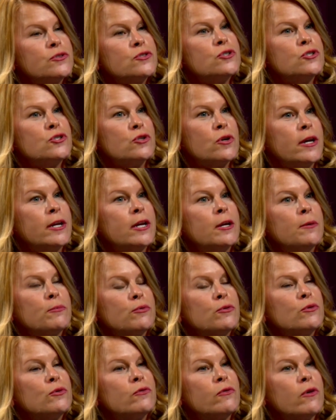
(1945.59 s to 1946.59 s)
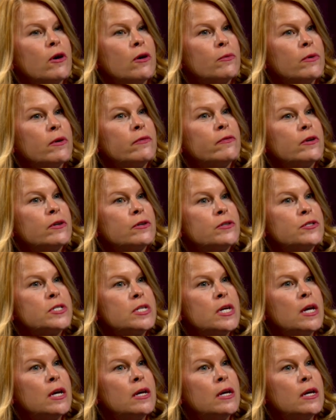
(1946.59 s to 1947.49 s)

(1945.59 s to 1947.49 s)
to try to improve our rivers.